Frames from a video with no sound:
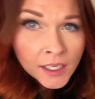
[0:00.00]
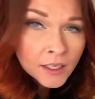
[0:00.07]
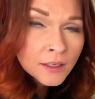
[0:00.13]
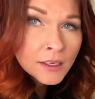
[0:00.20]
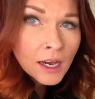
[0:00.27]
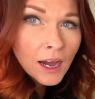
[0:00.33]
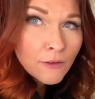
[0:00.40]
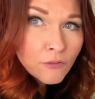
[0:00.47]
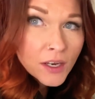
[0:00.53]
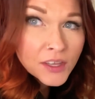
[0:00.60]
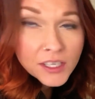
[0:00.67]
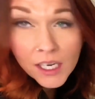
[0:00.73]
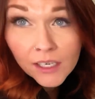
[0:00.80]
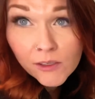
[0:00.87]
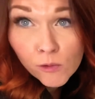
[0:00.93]
I find that
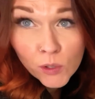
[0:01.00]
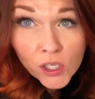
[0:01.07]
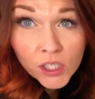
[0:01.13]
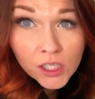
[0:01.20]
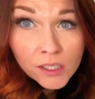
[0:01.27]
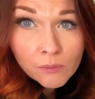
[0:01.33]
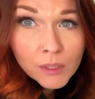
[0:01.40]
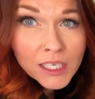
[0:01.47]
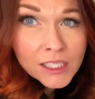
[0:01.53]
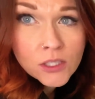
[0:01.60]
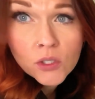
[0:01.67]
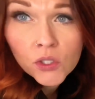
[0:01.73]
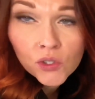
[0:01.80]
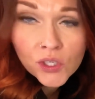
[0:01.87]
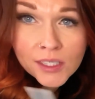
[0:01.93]
knives work good because you can
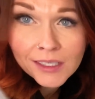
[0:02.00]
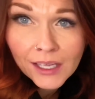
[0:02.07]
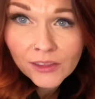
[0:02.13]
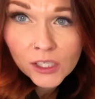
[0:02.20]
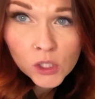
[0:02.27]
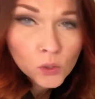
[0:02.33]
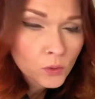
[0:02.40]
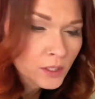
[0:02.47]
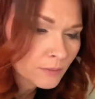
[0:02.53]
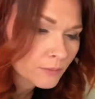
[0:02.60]
just set the two of them on